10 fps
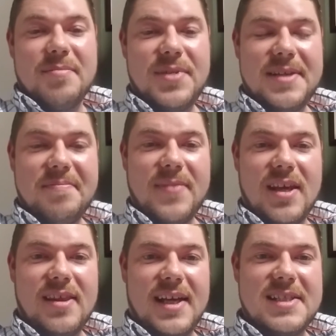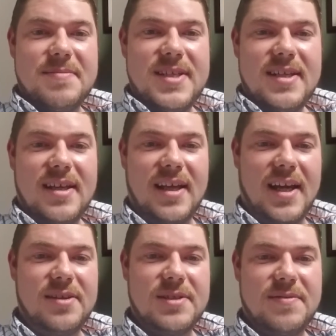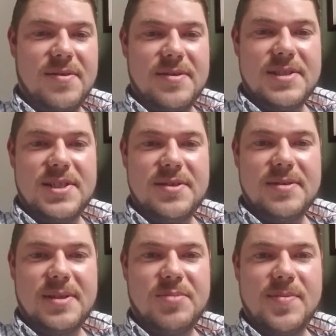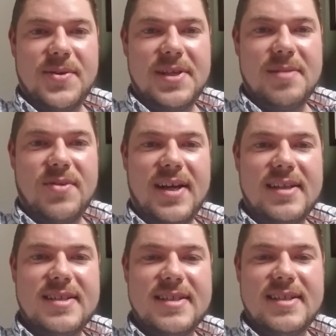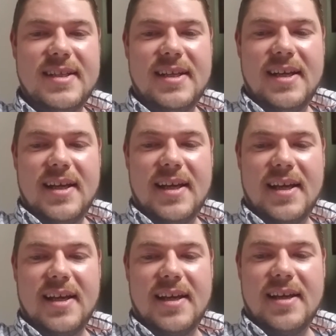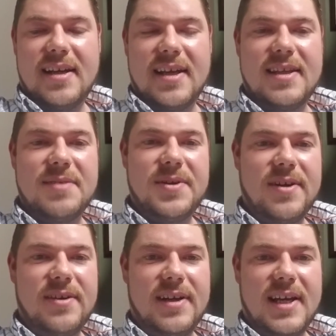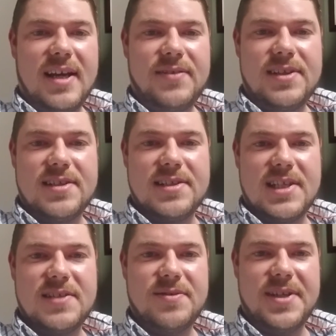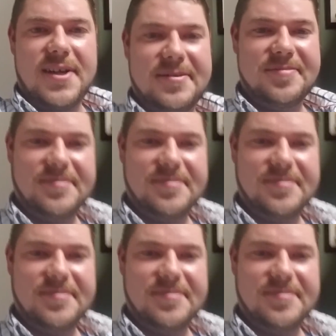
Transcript: But that's me. I look forward to promoting the brand, and I think we're going to have a successful year.